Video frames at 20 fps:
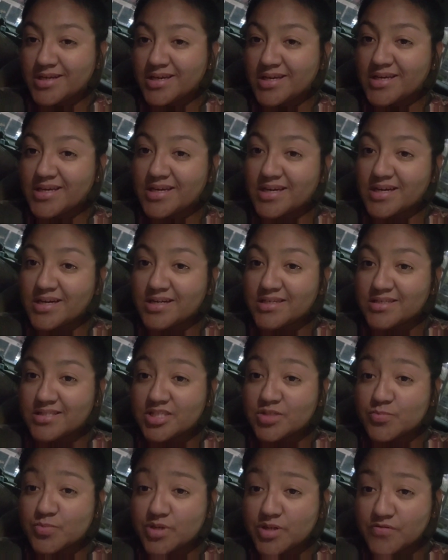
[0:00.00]
Hey guys,
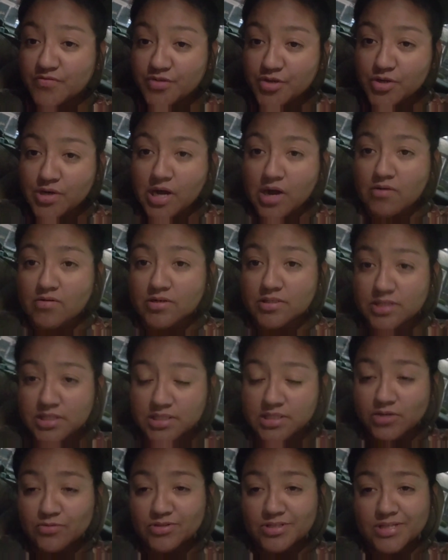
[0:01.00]
it's been a few hours
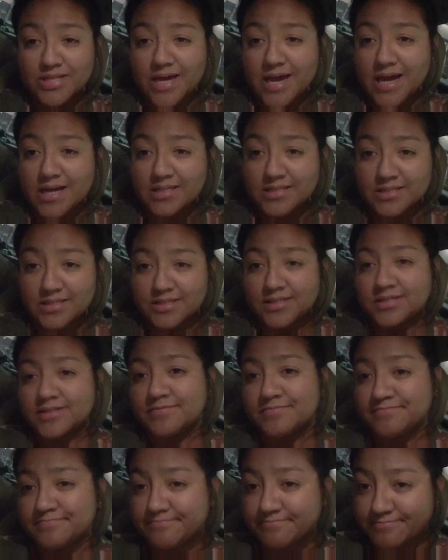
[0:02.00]
since I was in the
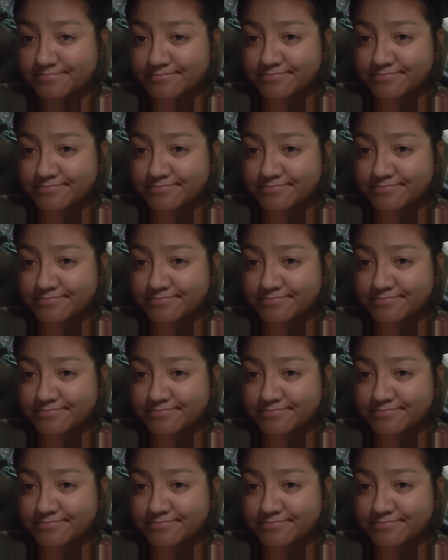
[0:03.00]
accident.